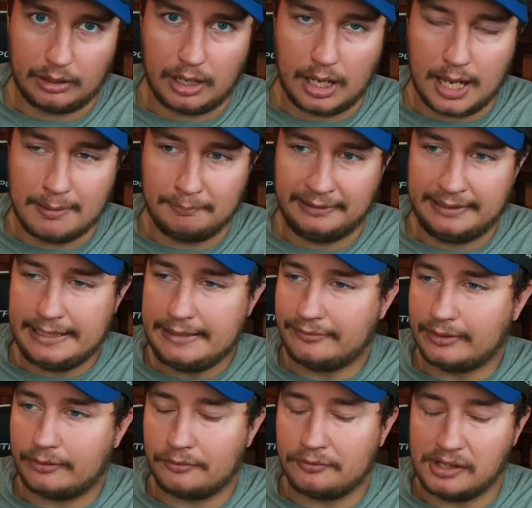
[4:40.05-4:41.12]

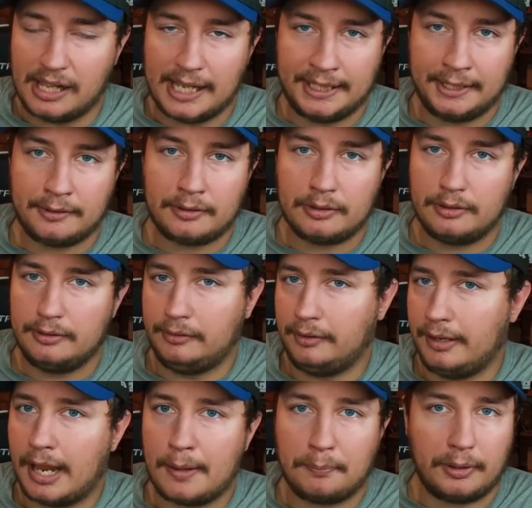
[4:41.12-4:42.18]
Defensive line
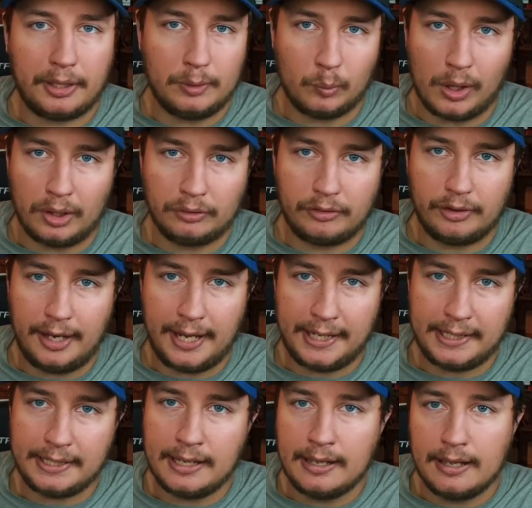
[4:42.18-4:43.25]
did not play well
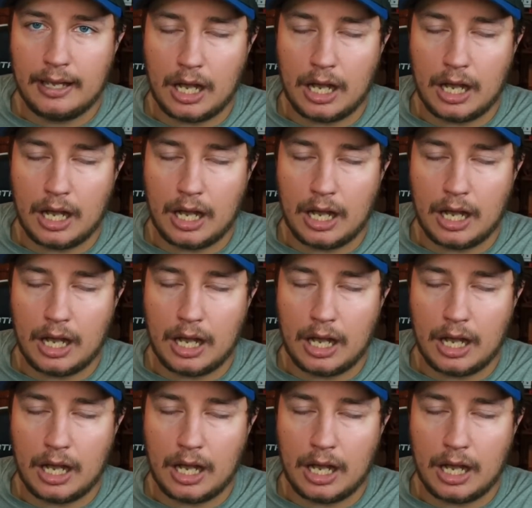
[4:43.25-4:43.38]
today.